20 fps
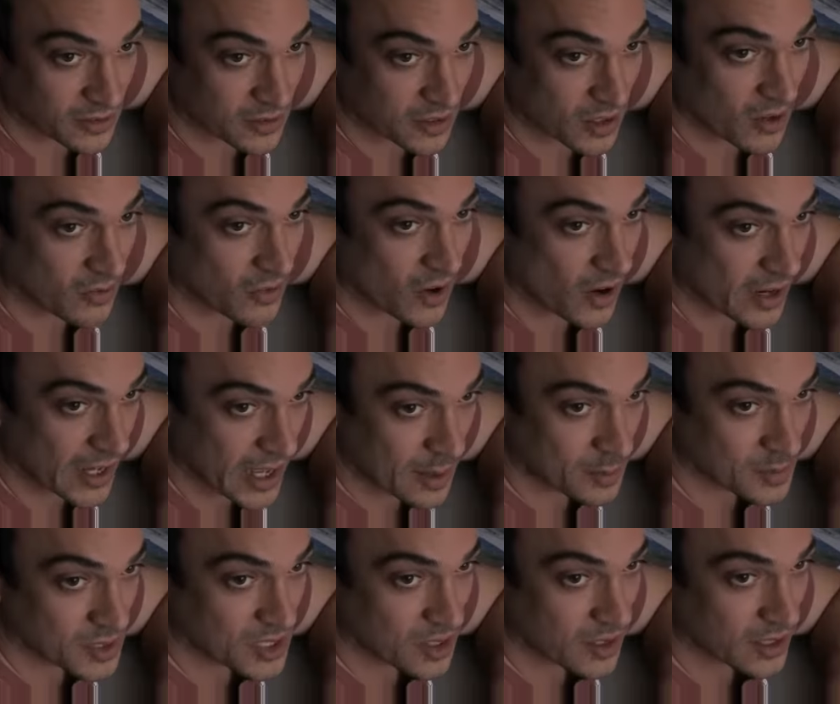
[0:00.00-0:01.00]
of our
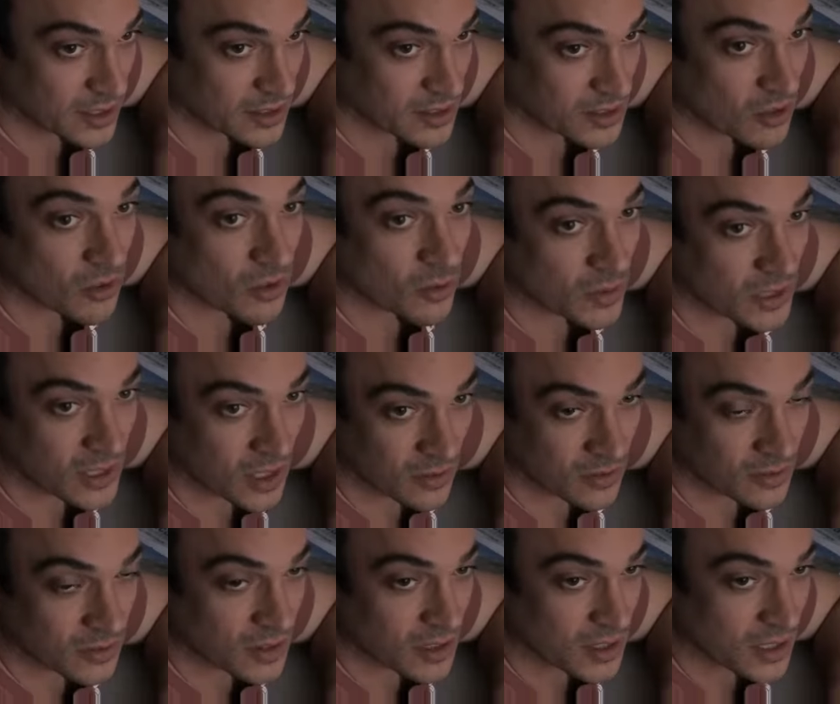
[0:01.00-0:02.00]
campsite so that we don't
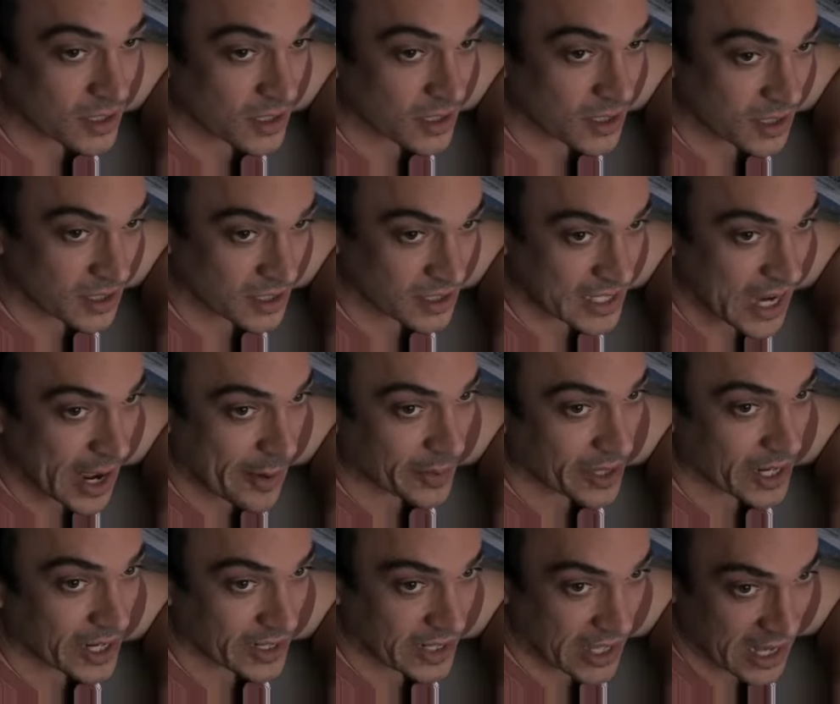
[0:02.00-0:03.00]

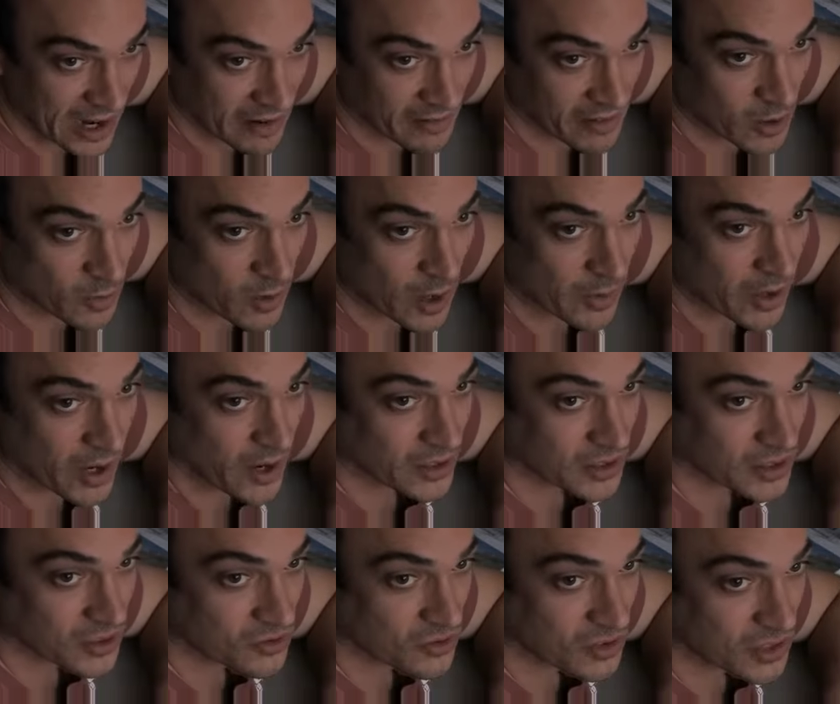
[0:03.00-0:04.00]
contaminate the area where we're going
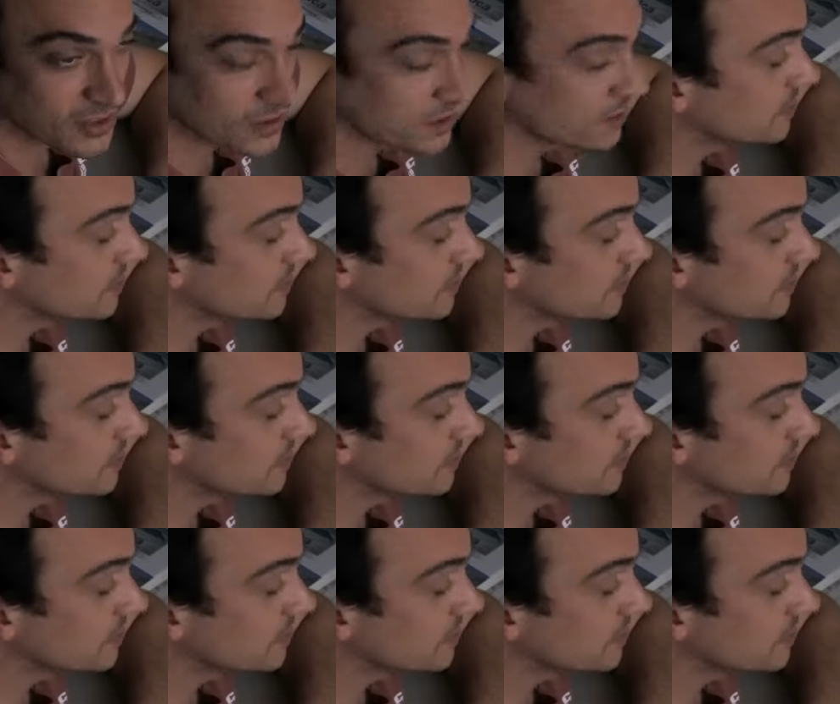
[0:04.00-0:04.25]
to drill.